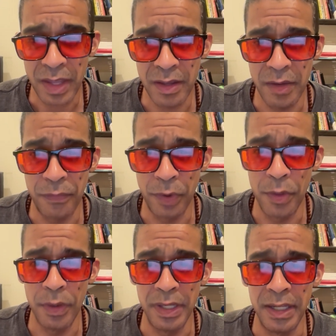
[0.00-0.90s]
And
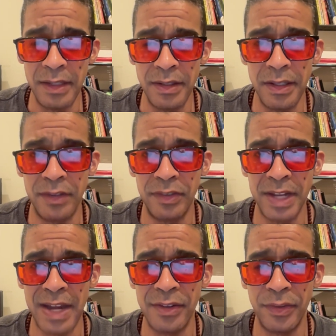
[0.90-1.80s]
further, it's
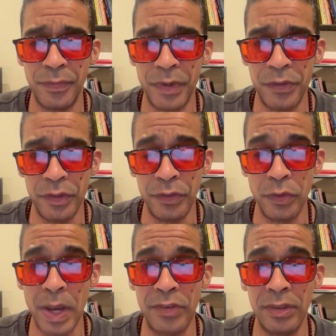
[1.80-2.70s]
not as efficient, so
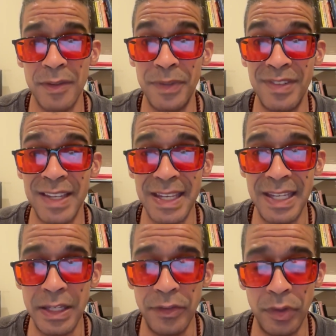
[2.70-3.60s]
you actually fatigue
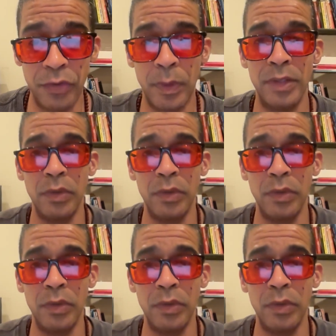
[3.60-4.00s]
easier, right?